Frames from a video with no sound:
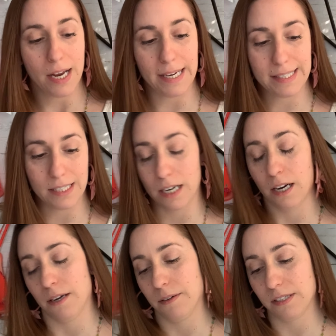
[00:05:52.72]
It's
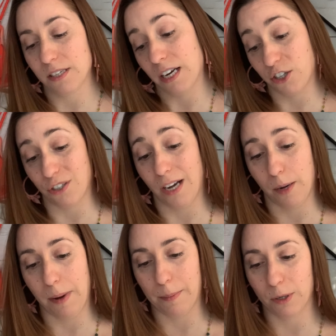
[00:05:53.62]
actually
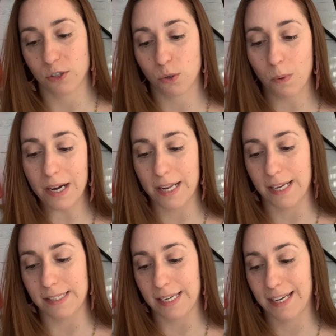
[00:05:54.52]
not paper. So what it
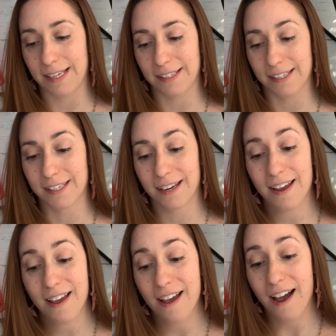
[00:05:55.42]
is
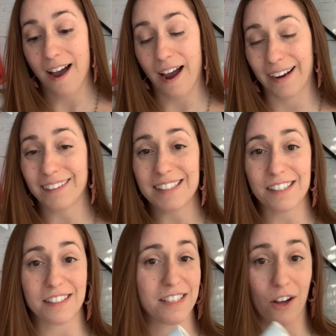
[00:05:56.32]
I got these
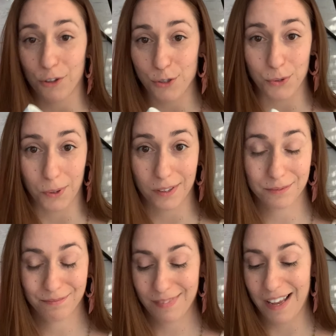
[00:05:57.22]
at the dollar store.
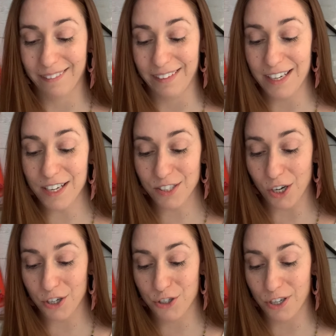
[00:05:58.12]
These
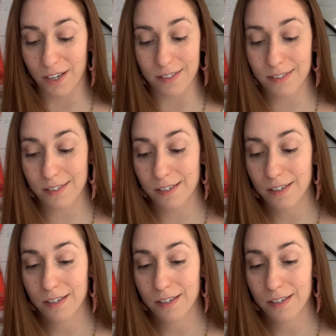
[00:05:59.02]
are just